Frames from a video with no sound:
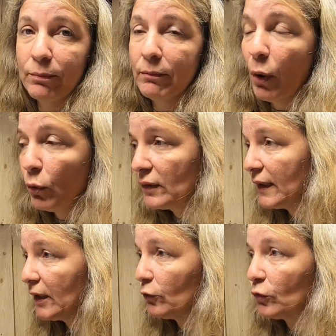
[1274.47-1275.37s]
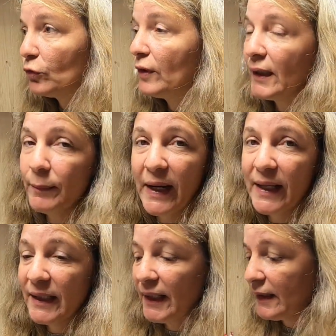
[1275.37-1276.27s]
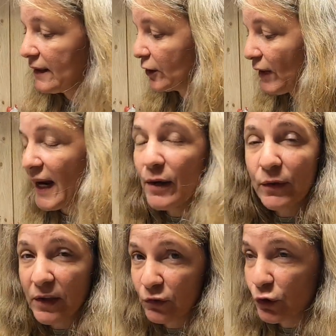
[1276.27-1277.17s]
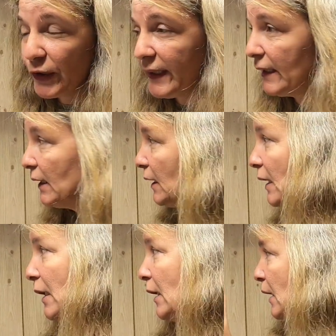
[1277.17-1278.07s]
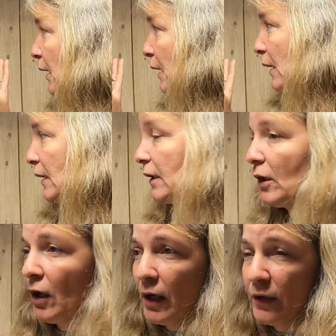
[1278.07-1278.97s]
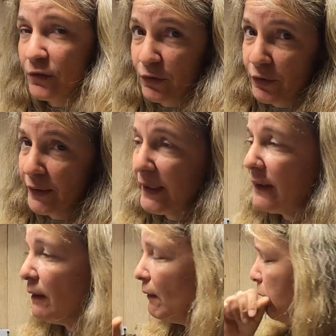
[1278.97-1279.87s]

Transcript: molding really badly the ground is green the cars are green